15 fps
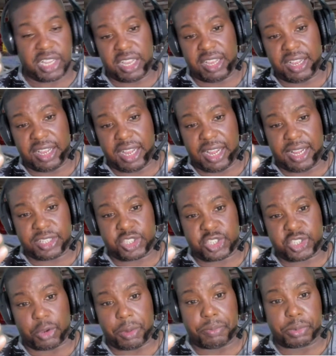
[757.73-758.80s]
Tommy
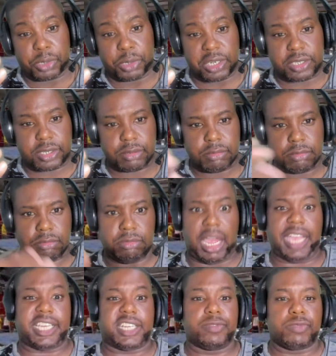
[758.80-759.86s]
Brooks. I can roll them off
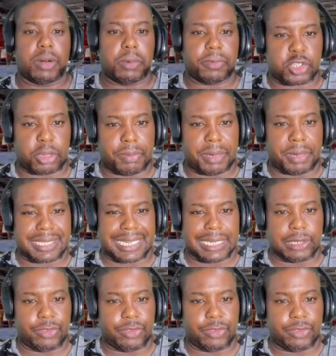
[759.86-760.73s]
the top of my tongue already.